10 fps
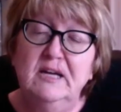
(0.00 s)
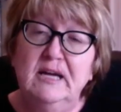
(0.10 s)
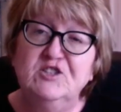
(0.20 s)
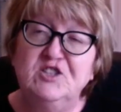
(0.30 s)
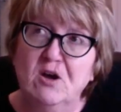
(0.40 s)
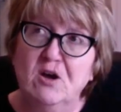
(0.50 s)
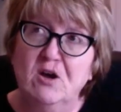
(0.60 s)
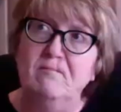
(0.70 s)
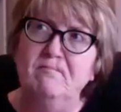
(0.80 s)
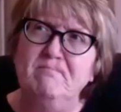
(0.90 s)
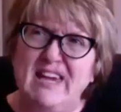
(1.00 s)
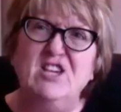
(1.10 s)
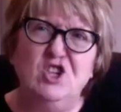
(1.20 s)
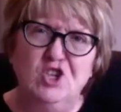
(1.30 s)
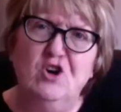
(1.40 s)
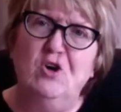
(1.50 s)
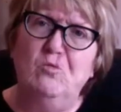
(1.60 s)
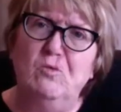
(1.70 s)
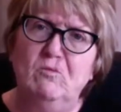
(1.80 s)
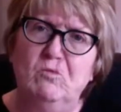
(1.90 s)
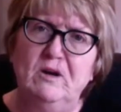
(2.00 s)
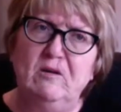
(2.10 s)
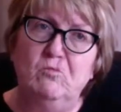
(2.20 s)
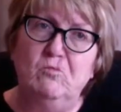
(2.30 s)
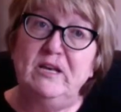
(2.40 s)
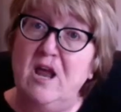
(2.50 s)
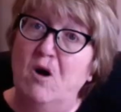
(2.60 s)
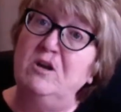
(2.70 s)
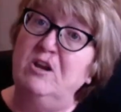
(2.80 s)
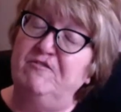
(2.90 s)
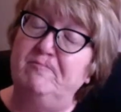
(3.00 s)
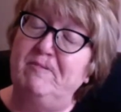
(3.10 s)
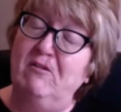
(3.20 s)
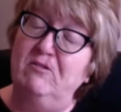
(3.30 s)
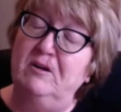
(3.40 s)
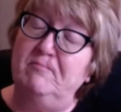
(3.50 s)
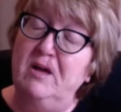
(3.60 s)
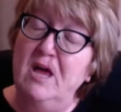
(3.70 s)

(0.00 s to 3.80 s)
So making sure we know enough about them